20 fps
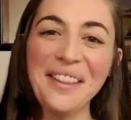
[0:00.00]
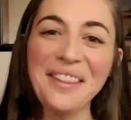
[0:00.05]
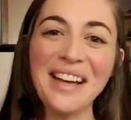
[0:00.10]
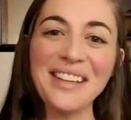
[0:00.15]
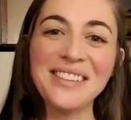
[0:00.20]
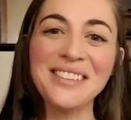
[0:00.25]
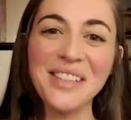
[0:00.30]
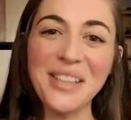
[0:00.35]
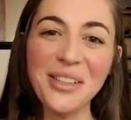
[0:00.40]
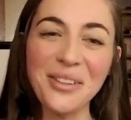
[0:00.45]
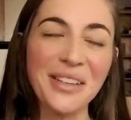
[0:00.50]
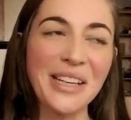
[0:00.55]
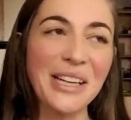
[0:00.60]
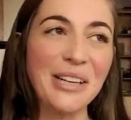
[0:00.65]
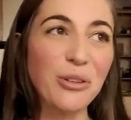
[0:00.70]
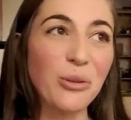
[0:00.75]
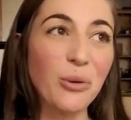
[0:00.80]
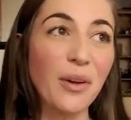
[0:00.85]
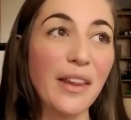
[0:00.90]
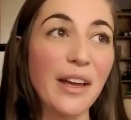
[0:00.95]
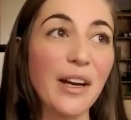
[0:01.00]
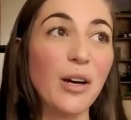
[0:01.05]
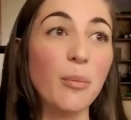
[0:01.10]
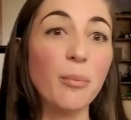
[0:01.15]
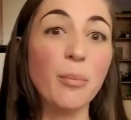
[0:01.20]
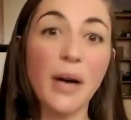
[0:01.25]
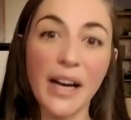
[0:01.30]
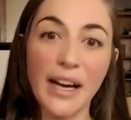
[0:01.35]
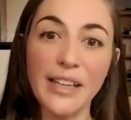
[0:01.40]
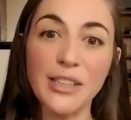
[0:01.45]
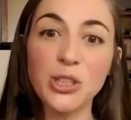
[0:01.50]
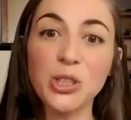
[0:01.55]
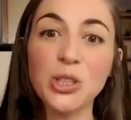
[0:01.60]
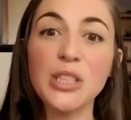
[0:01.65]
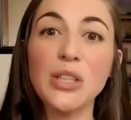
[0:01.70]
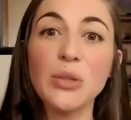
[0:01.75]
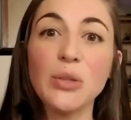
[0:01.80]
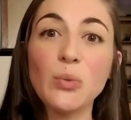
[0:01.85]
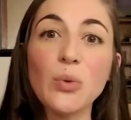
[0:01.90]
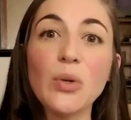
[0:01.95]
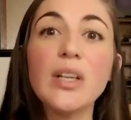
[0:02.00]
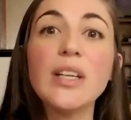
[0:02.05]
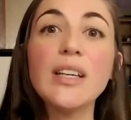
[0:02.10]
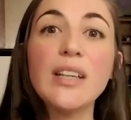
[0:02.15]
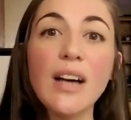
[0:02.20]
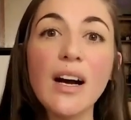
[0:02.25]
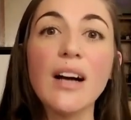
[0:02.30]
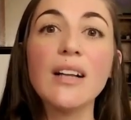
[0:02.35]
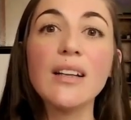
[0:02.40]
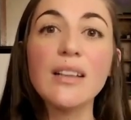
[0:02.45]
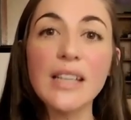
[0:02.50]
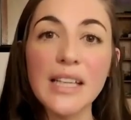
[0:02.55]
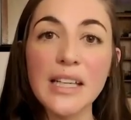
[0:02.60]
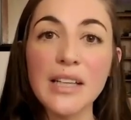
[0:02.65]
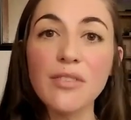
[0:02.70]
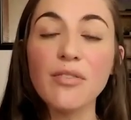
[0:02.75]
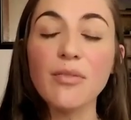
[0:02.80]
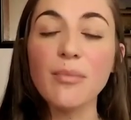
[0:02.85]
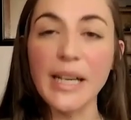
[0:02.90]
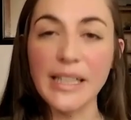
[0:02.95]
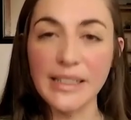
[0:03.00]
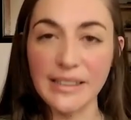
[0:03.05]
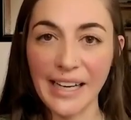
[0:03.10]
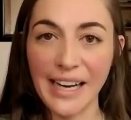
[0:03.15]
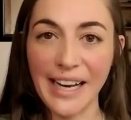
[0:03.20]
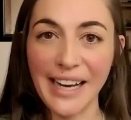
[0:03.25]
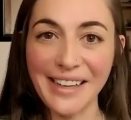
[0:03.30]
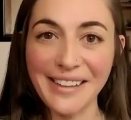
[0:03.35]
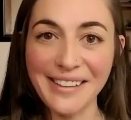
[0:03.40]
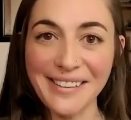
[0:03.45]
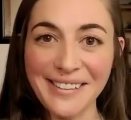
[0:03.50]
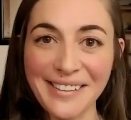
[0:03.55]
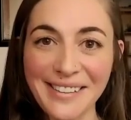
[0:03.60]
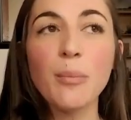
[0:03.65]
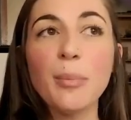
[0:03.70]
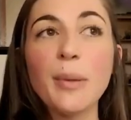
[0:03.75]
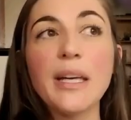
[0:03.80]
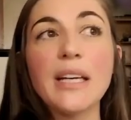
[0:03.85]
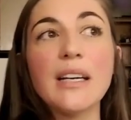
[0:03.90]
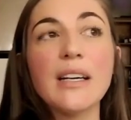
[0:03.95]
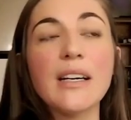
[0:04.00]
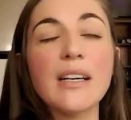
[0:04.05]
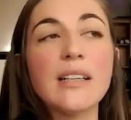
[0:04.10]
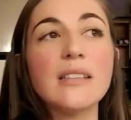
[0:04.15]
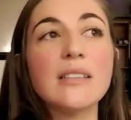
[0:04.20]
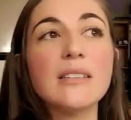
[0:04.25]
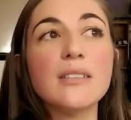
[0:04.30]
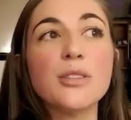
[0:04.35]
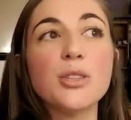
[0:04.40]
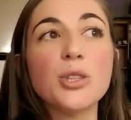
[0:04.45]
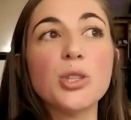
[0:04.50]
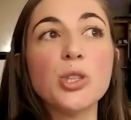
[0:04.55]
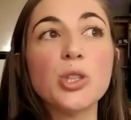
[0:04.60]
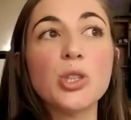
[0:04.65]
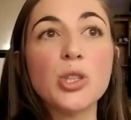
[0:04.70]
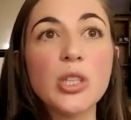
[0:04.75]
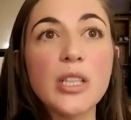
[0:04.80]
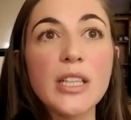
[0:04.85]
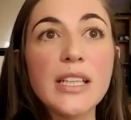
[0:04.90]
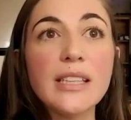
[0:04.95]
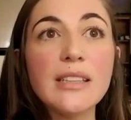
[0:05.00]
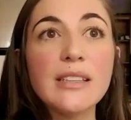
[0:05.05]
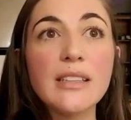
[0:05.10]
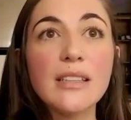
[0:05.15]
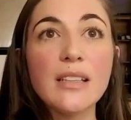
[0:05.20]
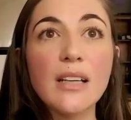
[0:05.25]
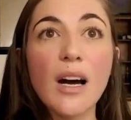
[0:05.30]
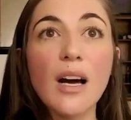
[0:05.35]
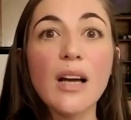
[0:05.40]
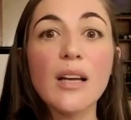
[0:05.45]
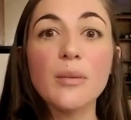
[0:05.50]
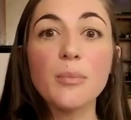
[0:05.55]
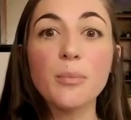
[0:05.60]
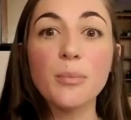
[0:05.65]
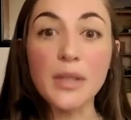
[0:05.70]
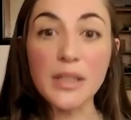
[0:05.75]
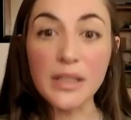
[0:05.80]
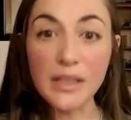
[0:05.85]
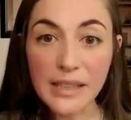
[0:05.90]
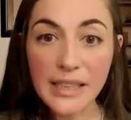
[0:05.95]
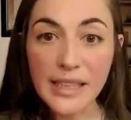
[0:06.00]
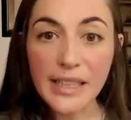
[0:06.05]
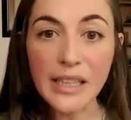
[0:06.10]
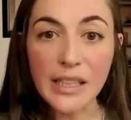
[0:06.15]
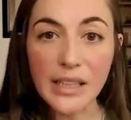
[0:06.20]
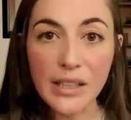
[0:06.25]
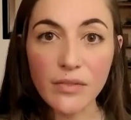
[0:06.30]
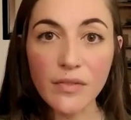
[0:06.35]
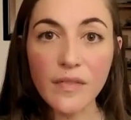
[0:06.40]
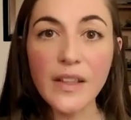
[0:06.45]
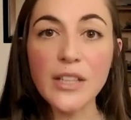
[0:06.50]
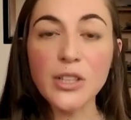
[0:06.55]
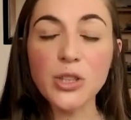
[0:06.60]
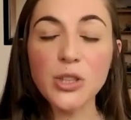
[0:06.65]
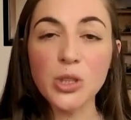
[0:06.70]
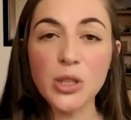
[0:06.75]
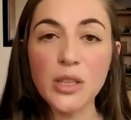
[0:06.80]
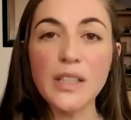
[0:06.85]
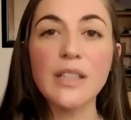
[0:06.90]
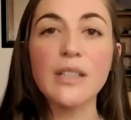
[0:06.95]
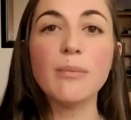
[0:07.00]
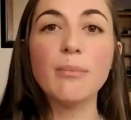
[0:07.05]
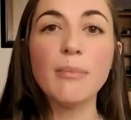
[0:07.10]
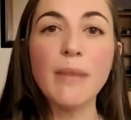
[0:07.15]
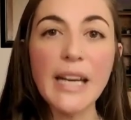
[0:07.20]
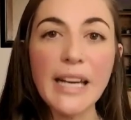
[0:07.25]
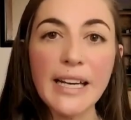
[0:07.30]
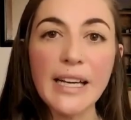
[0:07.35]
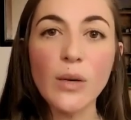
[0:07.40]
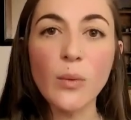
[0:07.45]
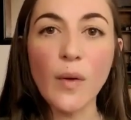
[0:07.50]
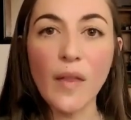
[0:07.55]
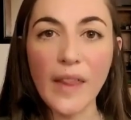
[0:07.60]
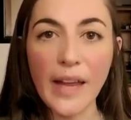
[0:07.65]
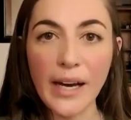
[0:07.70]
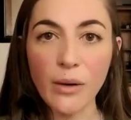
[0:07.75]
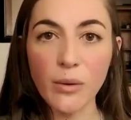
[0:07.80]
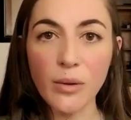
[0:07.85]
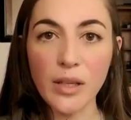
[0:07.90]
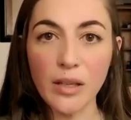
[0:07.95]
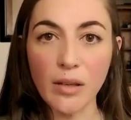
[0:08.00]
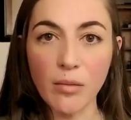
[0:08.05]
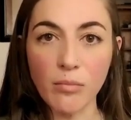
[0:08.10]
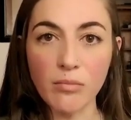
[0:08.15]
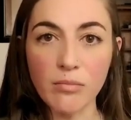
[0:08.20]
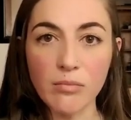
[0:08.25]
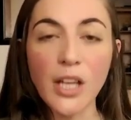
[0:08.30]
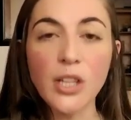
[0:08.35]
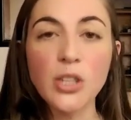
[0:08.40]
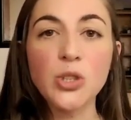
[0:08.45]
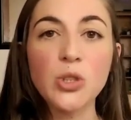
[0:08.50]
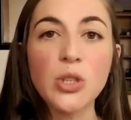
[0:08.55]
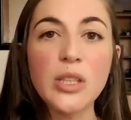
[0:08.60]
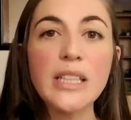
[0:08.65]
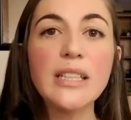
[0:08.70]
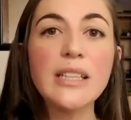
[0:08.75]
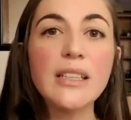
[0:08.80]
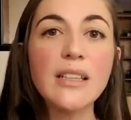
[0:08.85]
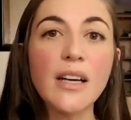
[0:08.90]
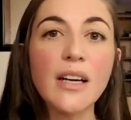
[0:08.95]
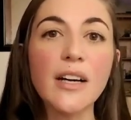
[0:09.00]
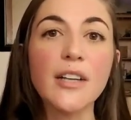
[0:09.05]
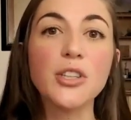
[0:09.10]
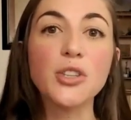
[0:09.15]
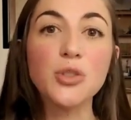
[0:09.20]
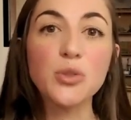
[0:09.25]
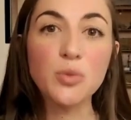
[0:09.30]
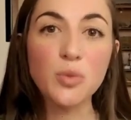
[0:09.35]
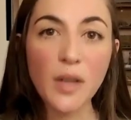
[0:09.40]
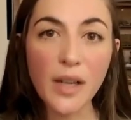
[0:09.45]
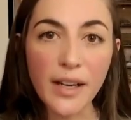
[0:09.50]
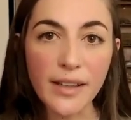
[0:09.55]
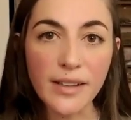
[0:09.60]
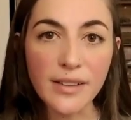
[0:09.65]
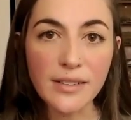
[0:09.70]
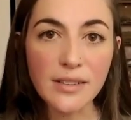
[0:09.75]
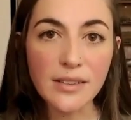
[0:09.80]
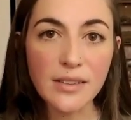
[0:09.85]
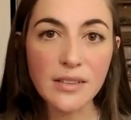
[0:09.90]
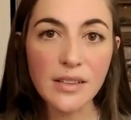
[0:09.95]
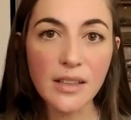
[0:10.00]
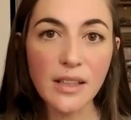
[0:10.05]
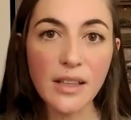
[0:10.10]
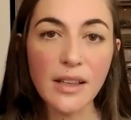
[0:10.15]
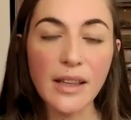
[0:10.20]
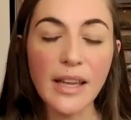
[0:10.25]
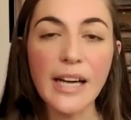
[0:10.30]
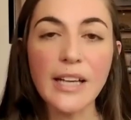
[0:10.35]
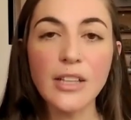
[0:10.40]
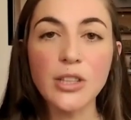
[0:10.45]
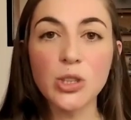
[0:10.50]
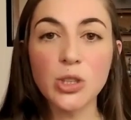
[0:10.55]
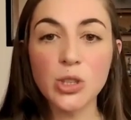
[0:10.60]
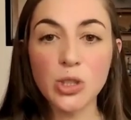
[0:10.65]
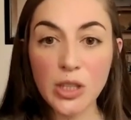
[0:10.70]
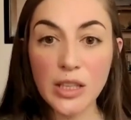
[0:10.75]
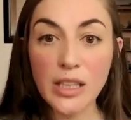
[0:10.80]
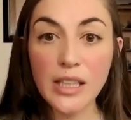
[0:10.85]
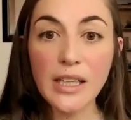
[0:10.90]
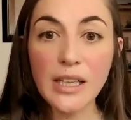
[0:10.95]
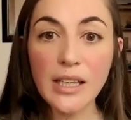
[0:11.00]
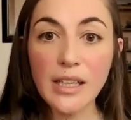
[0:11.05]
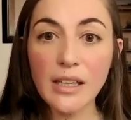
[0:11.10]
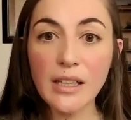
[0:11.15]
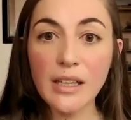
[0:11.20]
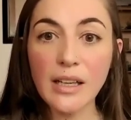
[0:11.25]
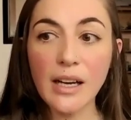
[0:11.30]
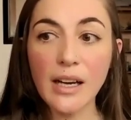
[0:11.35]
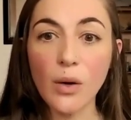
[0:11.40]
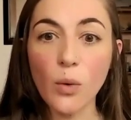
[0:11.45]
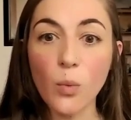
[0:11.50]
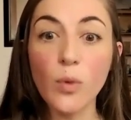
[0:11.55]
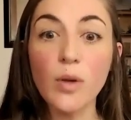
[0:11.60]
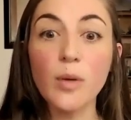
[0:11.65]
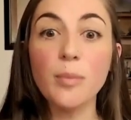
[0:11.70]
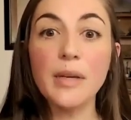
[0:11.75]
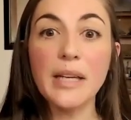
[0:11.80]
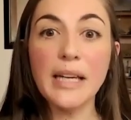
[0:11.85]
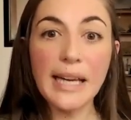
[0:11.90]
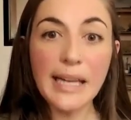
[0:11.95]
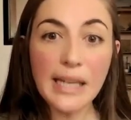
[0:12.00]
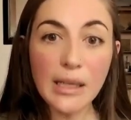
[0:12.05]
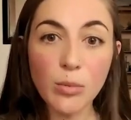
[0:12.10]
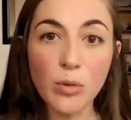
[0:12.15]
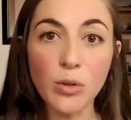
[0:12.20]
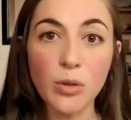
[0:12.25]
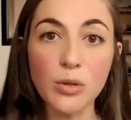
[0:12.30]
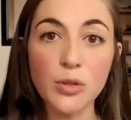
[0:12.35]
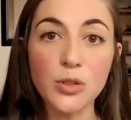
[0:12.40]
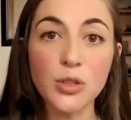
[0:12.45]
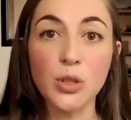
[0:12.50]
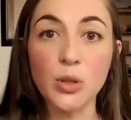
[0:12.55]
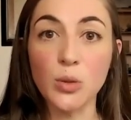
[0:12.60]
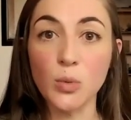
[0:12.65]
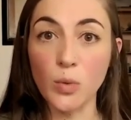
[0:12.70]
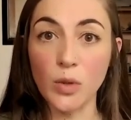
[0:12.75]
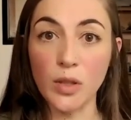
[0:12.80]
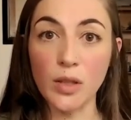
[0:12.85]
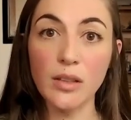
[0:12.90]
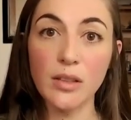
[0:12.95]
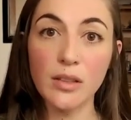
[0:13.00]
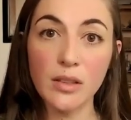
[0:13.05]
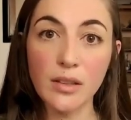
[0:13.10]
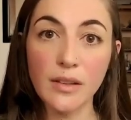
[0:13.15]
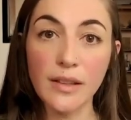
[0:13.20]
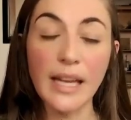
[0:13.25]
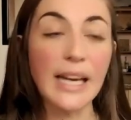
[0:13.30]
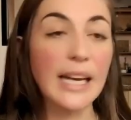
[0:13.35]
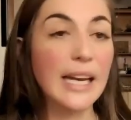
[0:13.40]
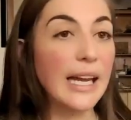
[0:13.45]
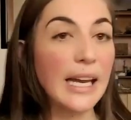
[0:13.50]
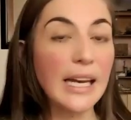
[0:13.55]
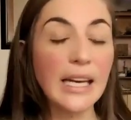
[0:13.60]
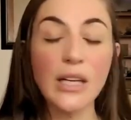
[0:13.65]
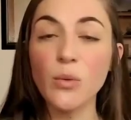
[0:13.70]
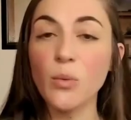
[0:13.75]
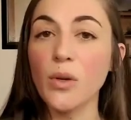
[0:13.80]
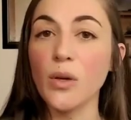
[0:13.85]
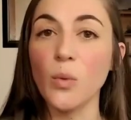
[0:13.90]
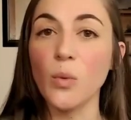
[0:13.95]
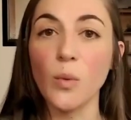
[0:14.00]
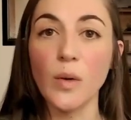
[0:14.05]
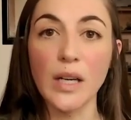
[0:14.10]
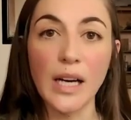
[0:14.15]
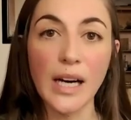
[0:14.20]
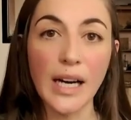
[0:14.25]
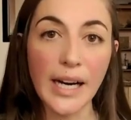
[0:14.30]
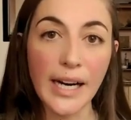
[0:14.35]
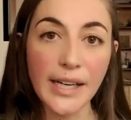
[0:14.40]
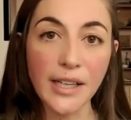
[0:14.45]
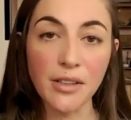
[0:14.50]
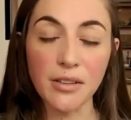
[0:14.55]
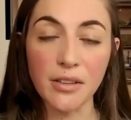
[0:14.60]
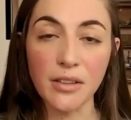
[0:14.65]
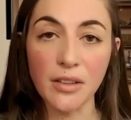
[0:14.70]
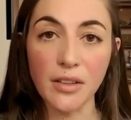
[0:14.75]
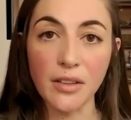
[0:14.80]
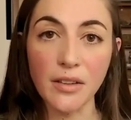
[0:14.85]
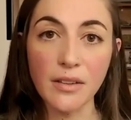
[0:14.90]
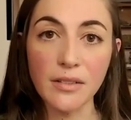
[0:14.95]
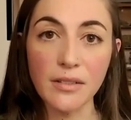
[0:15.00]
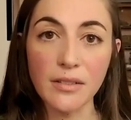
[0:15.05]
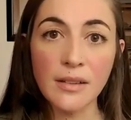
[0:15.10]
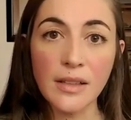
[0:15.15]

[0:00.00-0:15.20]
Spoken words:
that's neither here nor there, but she would not leave my dad because she did not believe that she could make it without him. She did not trust that she would be able to work, that anyone would hire her.